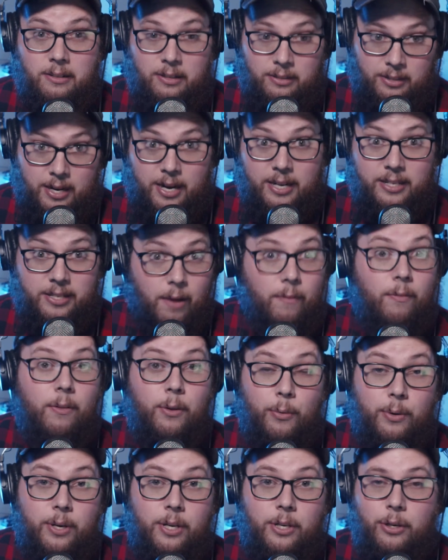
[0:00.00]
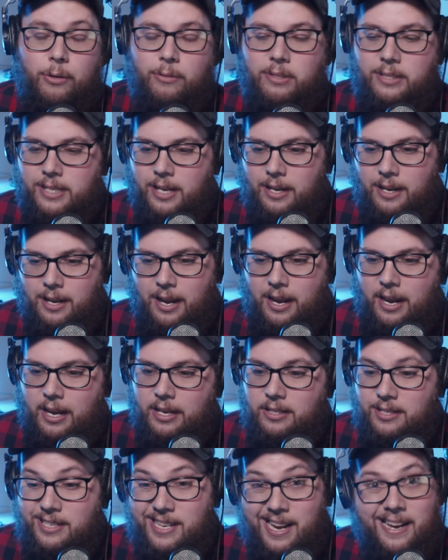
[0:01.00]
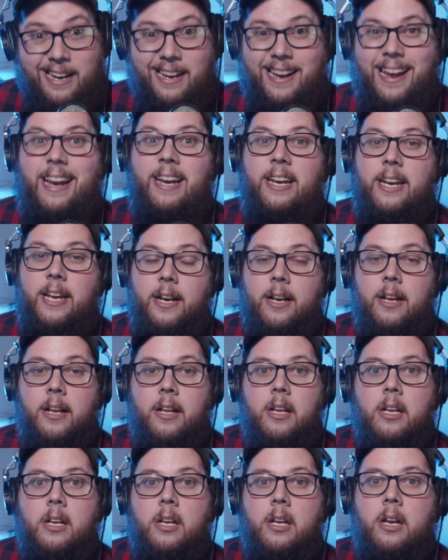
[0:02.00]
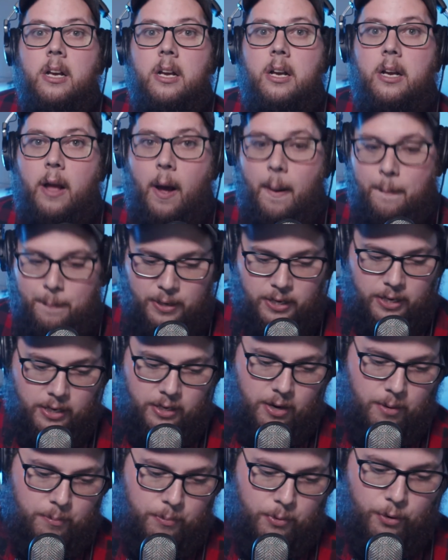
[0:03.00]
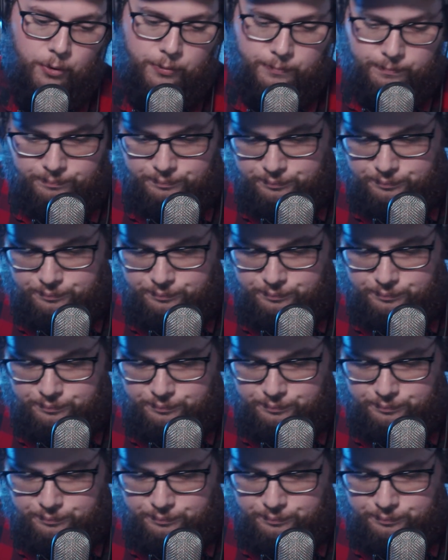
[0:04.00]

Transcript: that i definitely want to do is get a dedicated company number